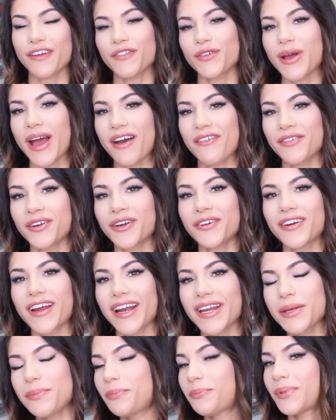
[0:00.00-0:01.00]
If you haven't
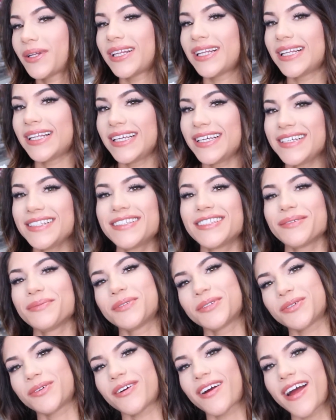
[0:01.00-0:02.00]
already, please
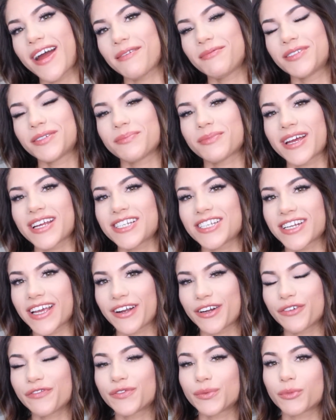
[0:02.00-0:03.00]
subscribe to my
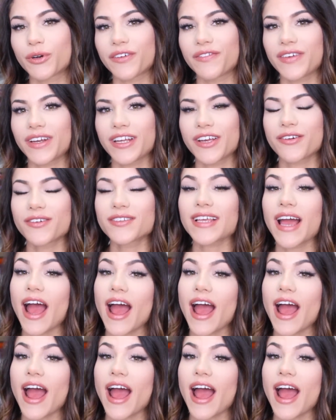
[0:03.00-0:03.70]
channel for more videos